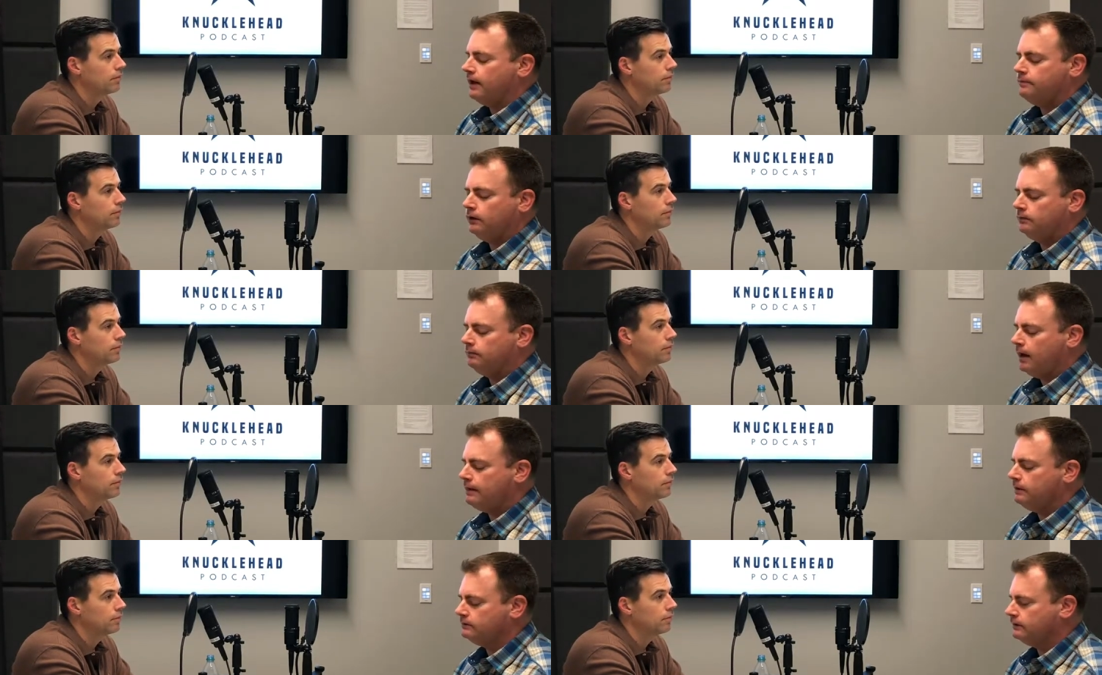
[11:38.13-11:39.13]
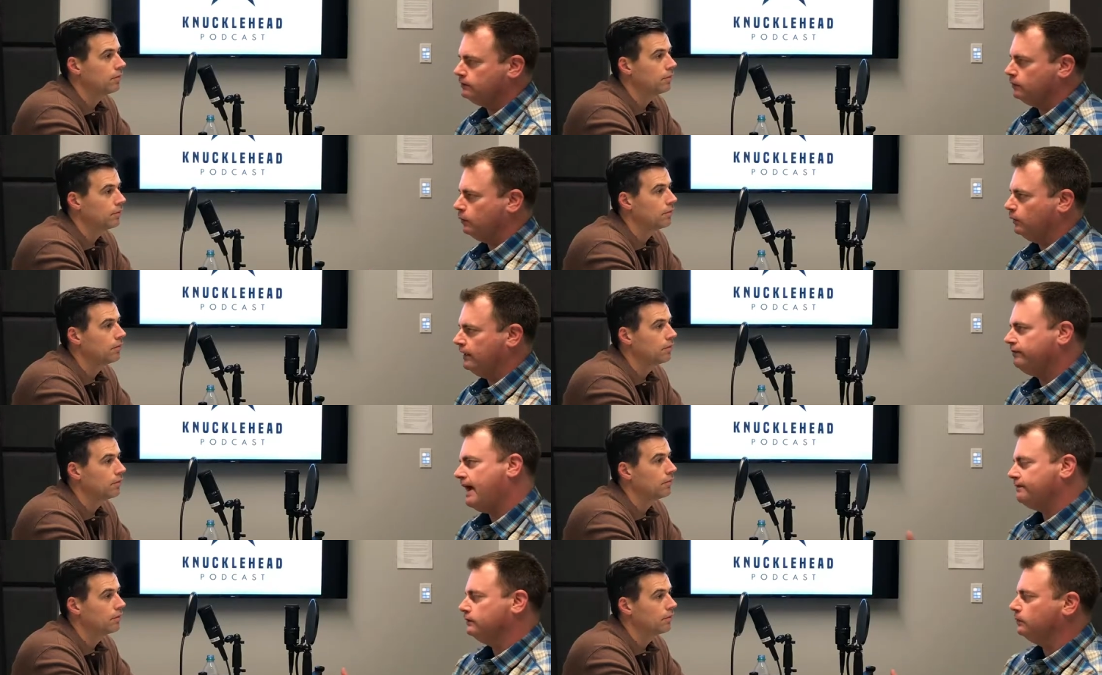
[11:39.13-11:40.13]
Speaker 1: I built my business so if I
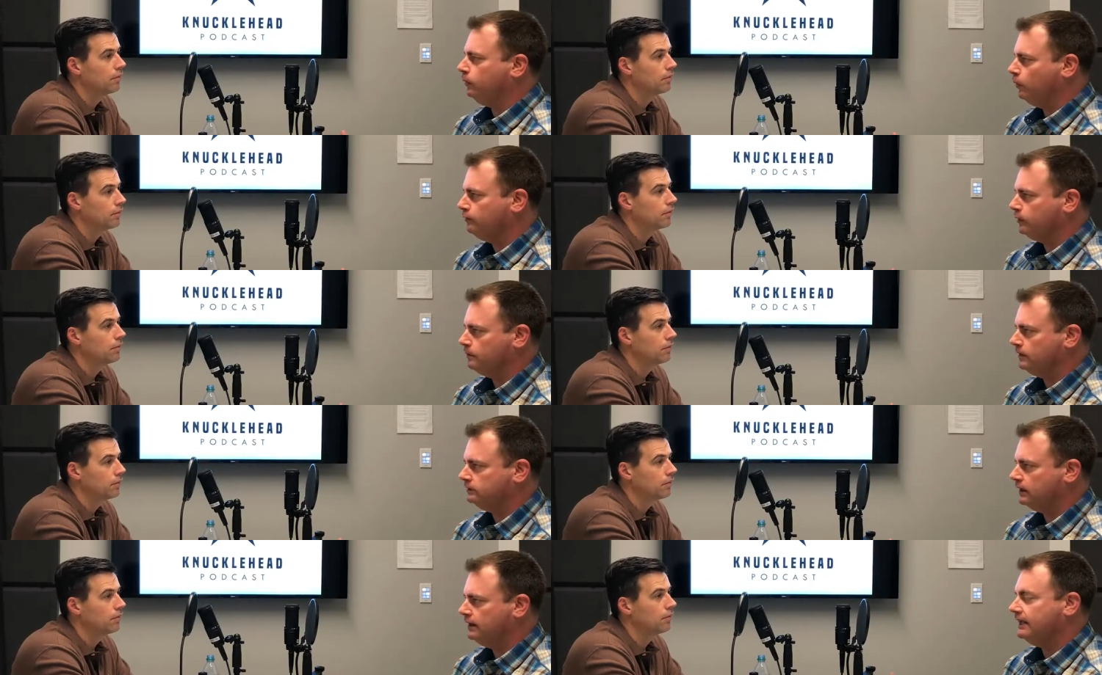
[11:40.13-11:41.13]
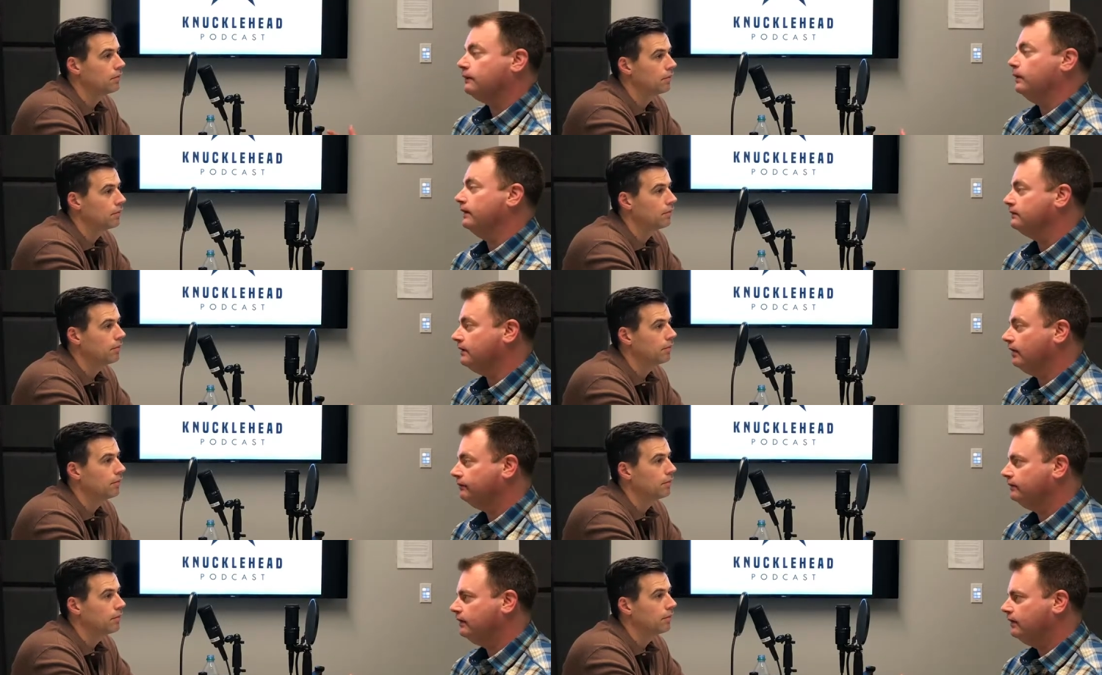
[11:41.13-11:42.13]
have to deploy for the military, it can run
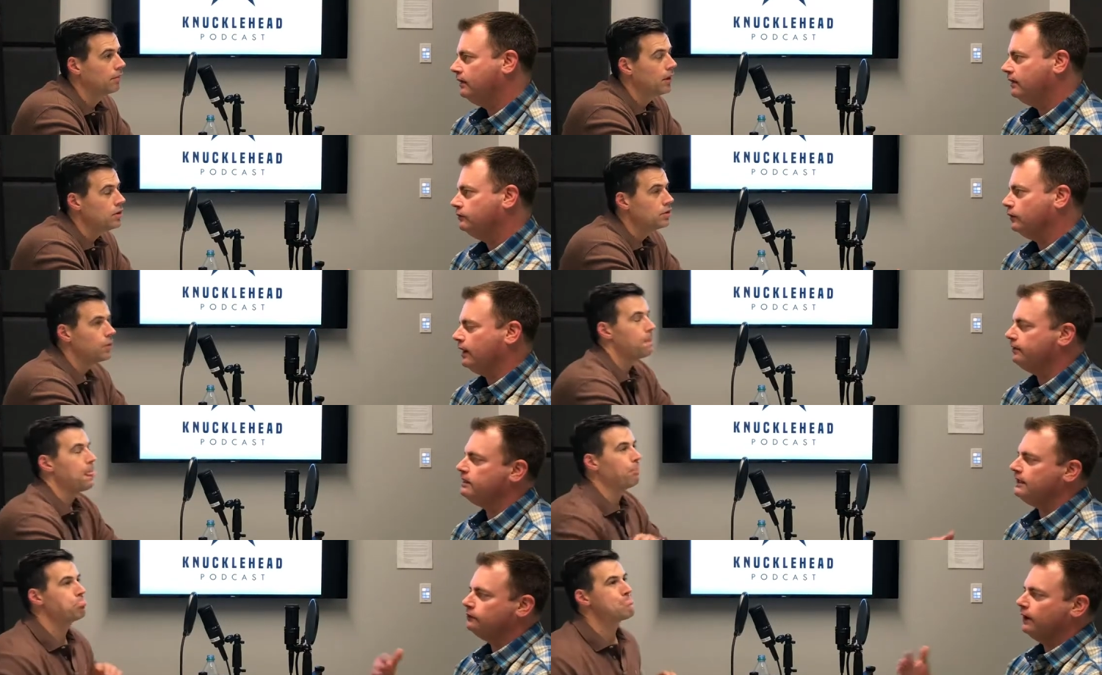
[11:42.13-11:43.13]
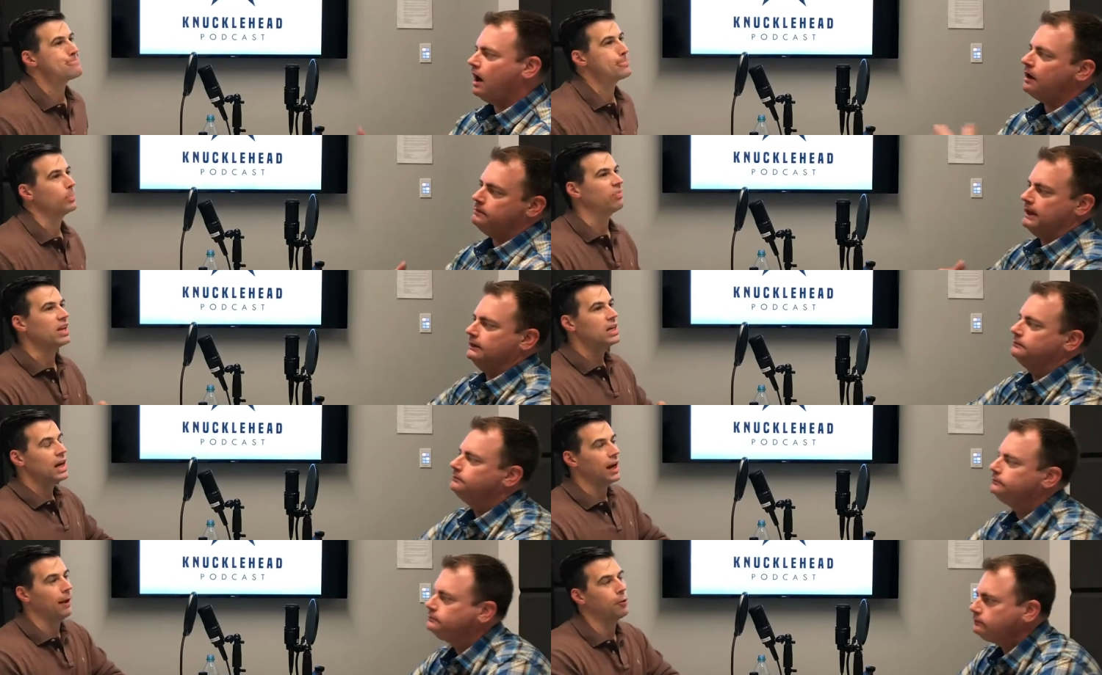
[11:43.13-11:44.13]
itself. So, so everything is very automated.
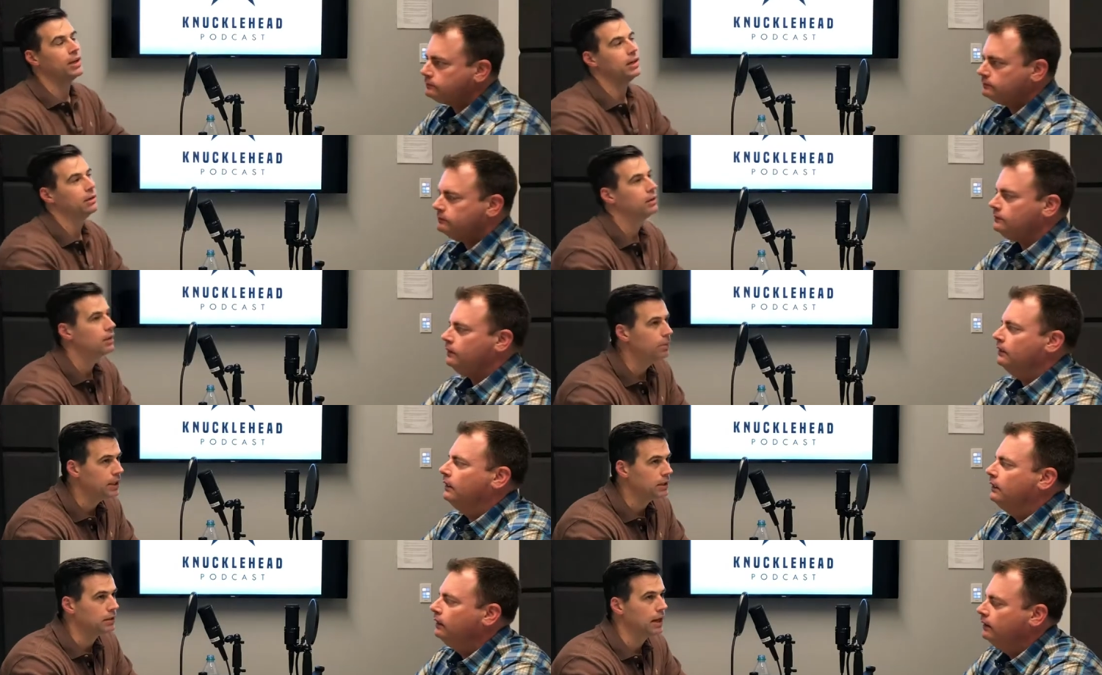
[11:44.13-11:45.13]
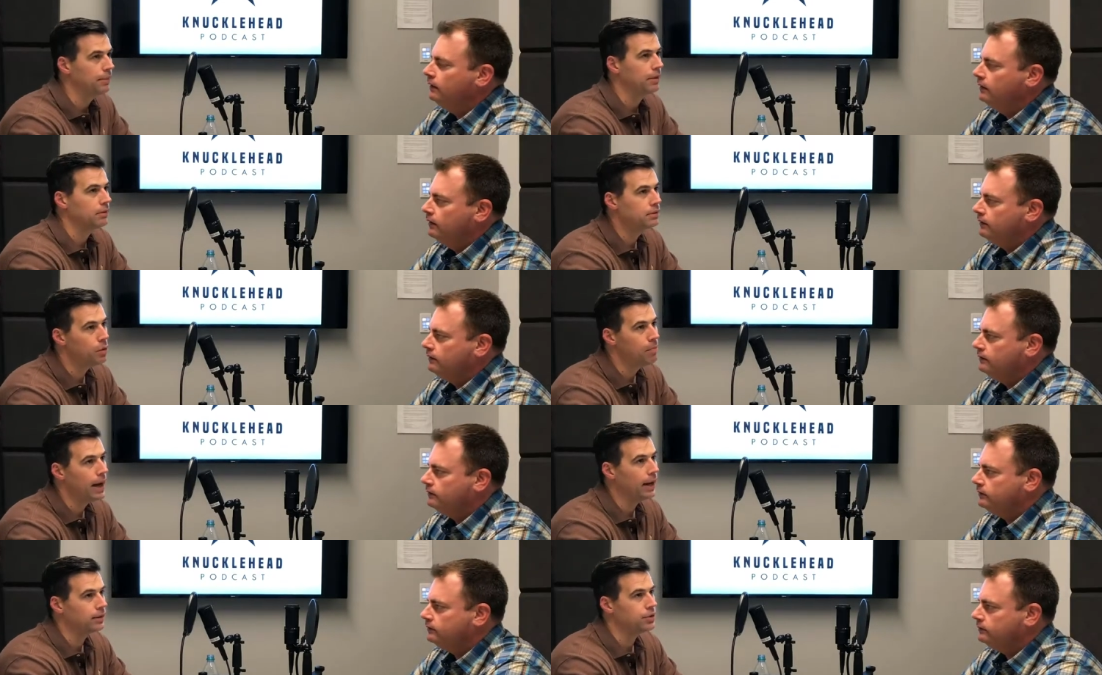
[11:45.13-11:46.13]
Speaker 2: I don't mean to. I don't mean to stop you. Let's go
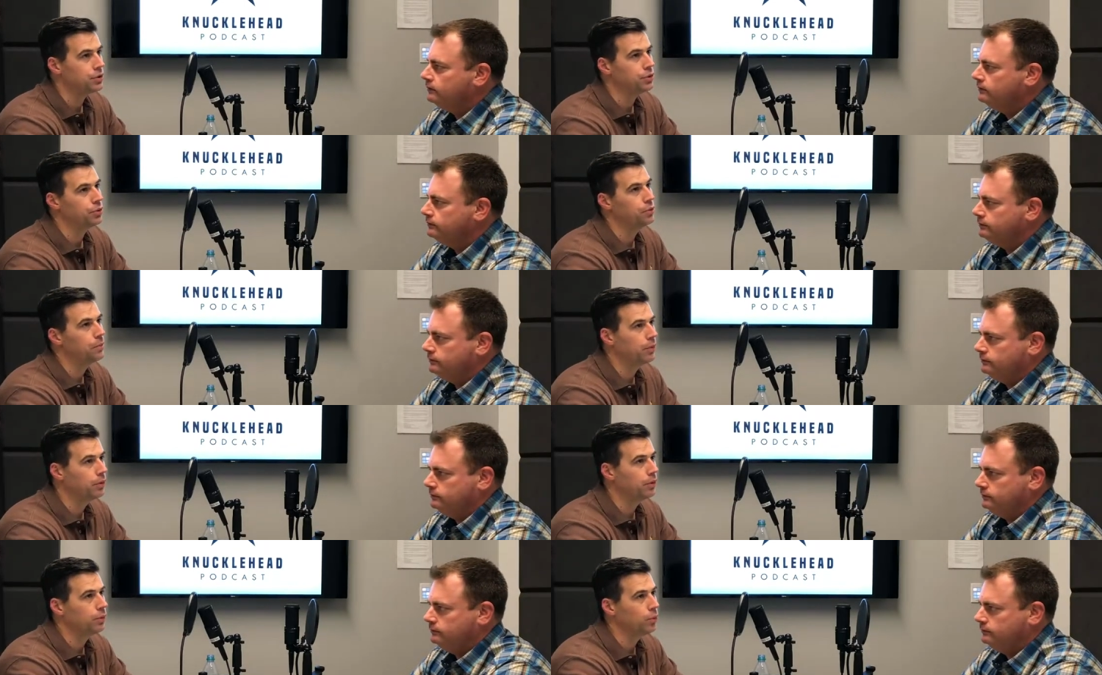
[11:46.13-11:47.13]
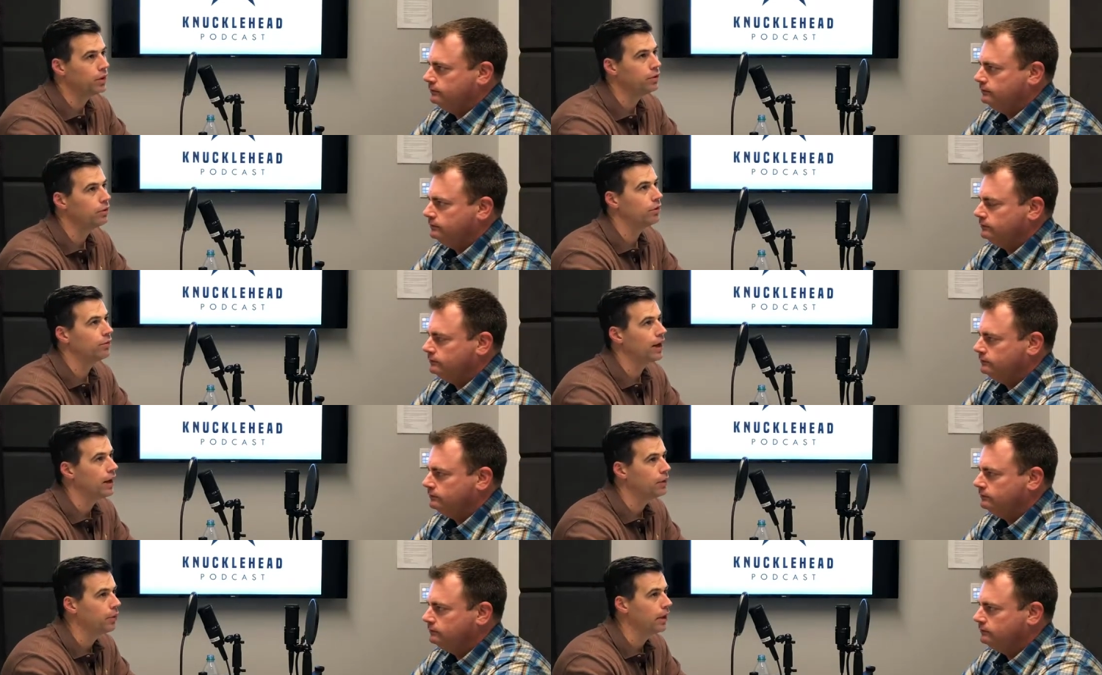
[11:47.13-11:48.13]
back to when you're
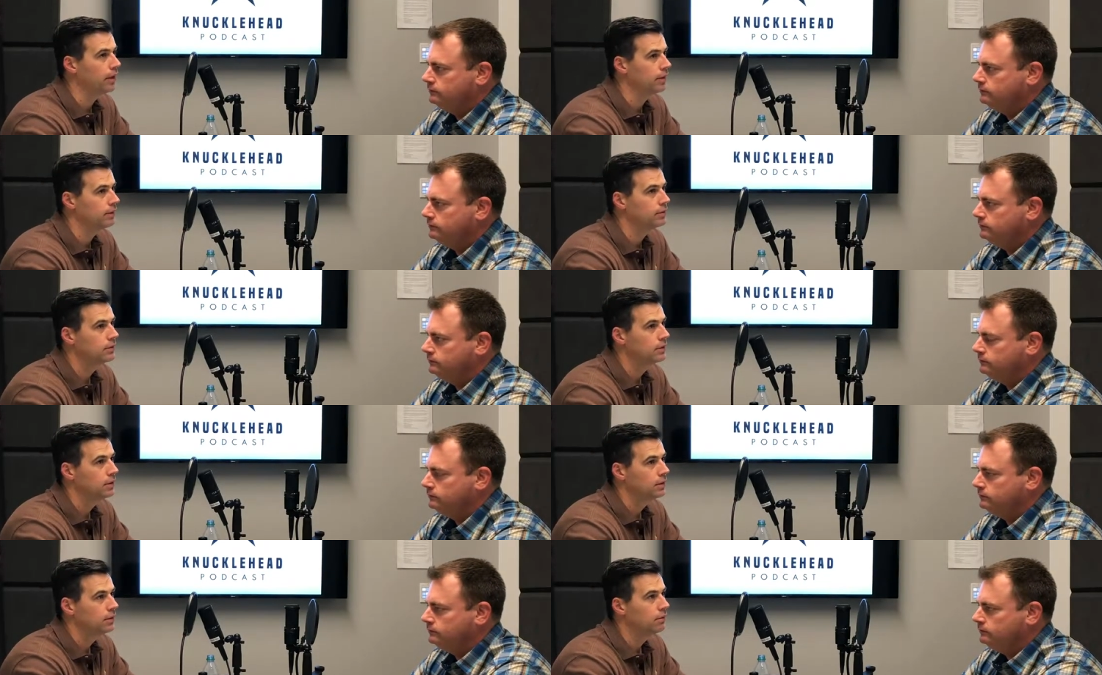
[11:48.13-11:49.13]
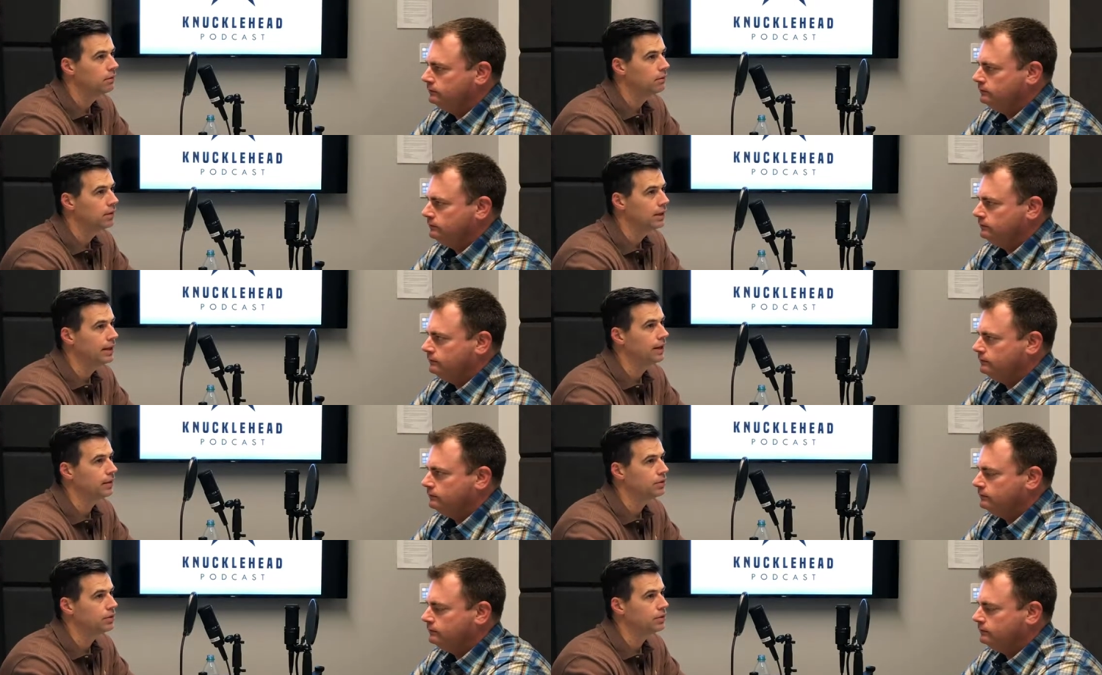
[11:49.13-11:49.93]
evaluating the getting